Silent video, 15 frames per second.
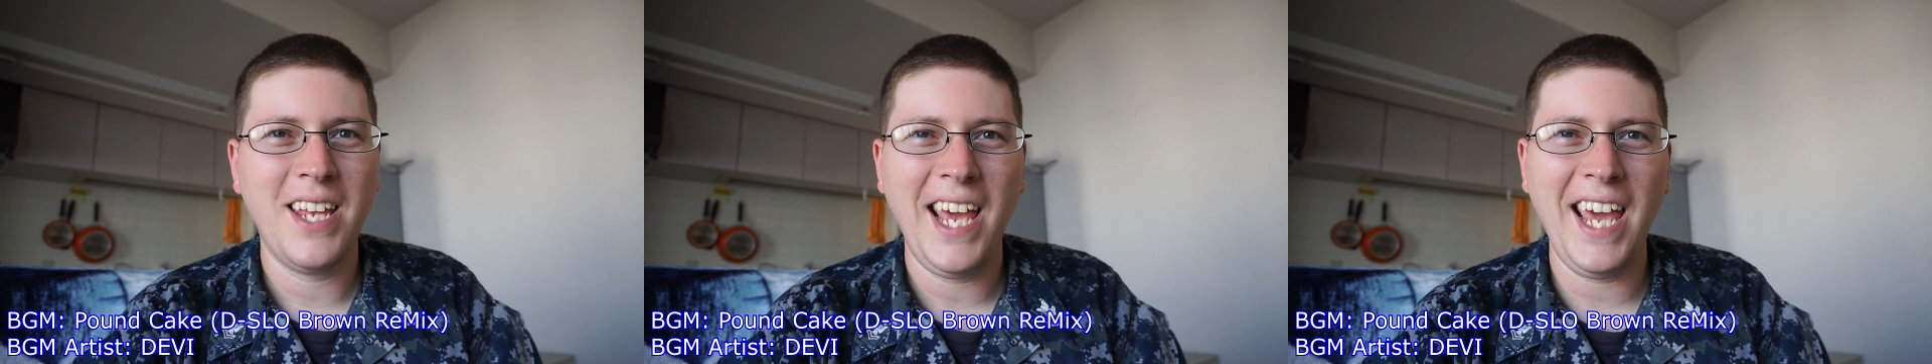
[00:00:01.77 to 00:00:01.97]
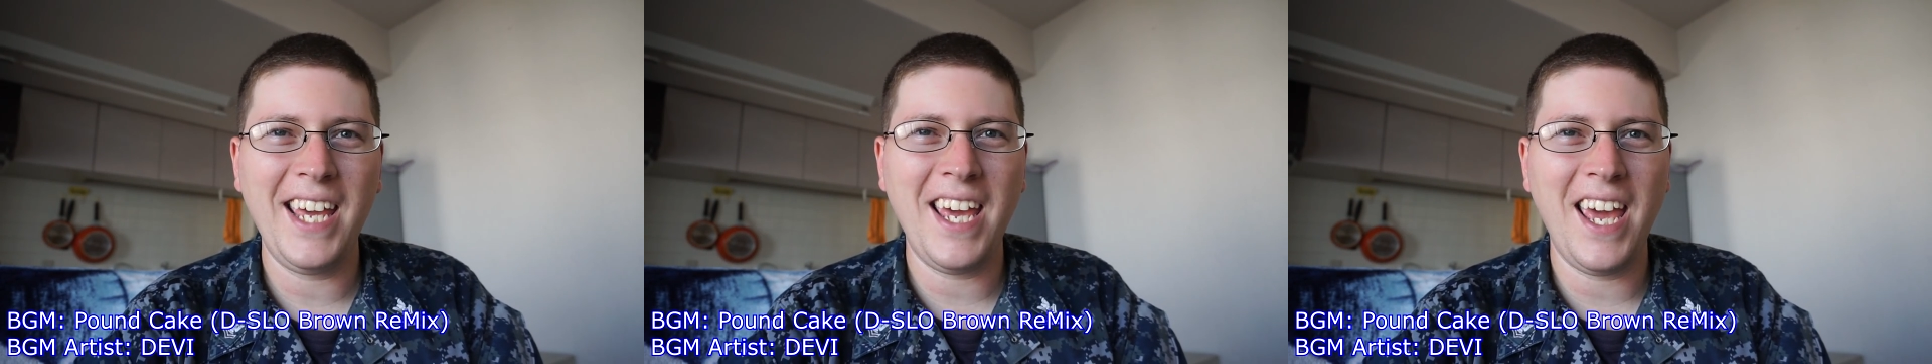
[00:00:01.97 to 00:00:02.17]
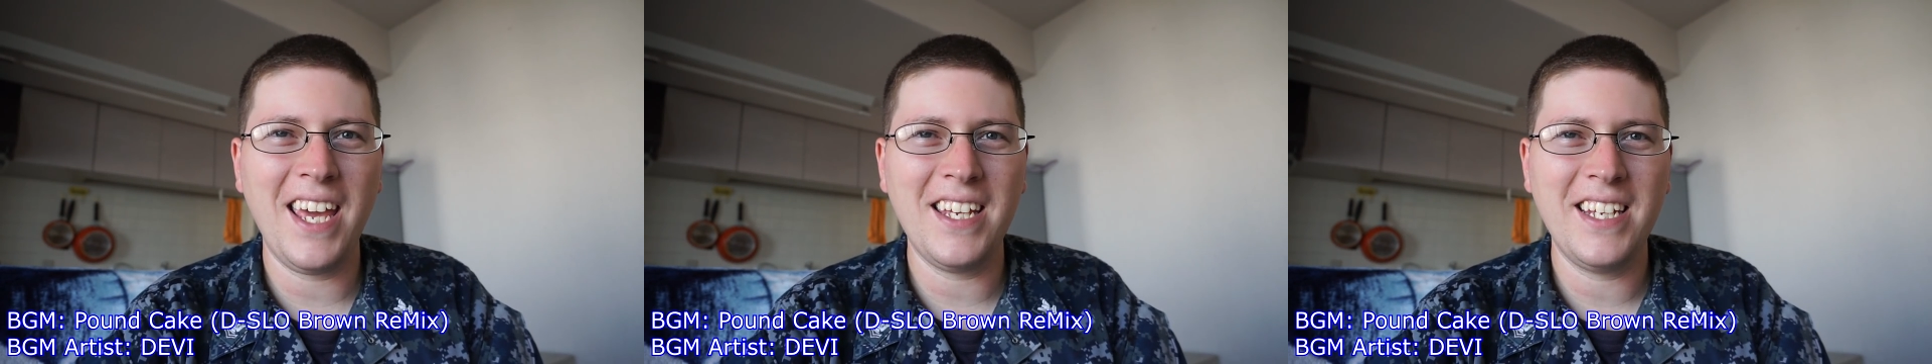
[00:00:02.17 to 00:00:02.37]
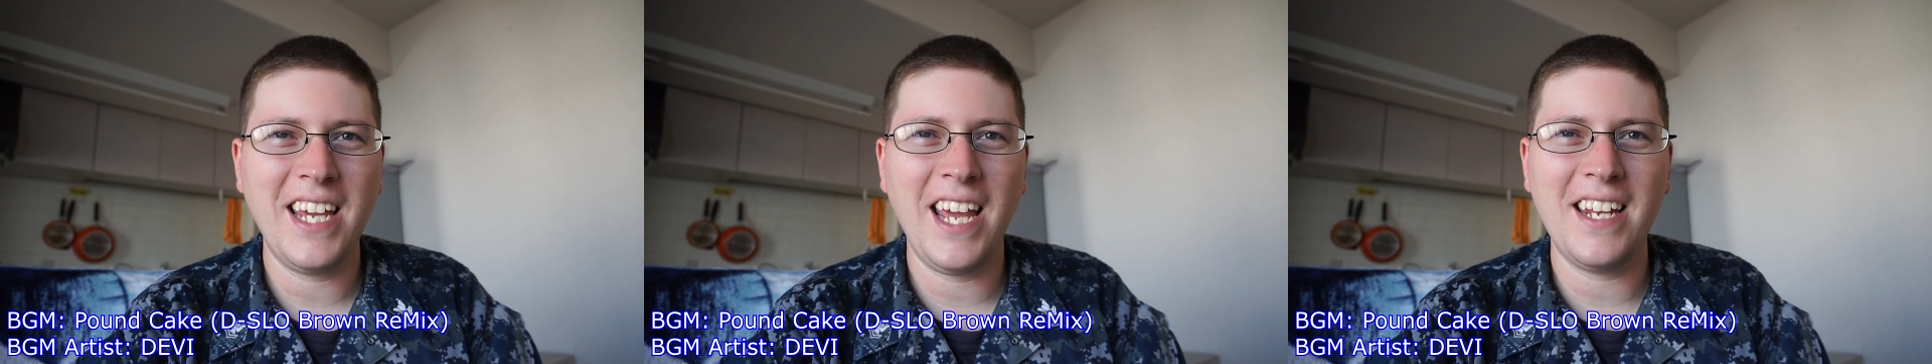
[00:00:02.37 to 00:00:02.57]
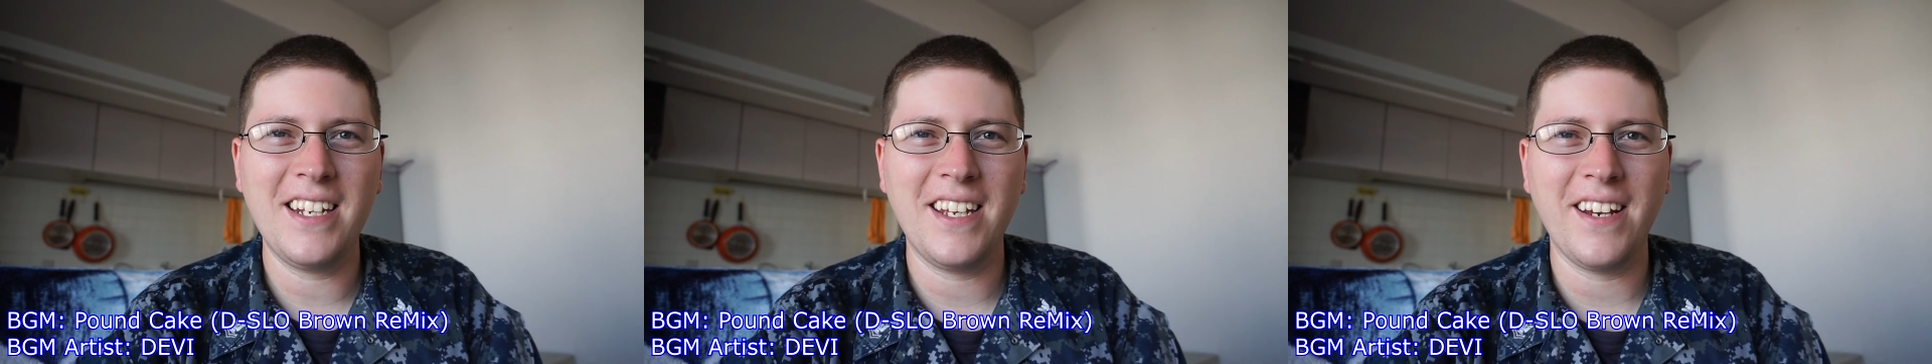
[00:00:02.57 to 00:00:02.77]
Hey gang,
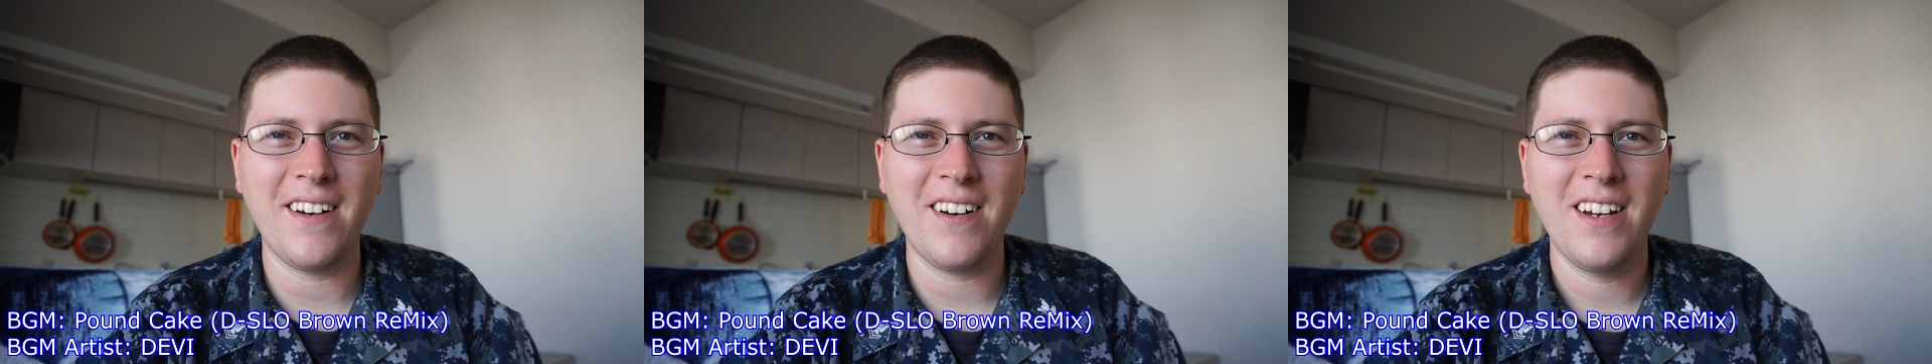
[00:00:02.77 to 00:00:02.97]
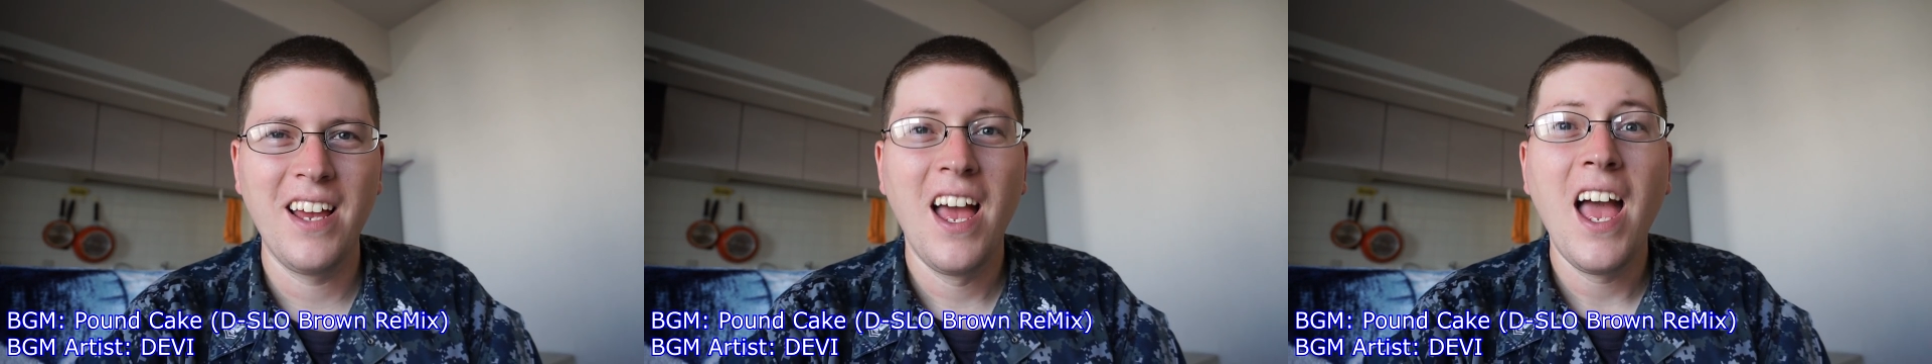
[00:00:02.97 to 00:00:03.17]
Andy here.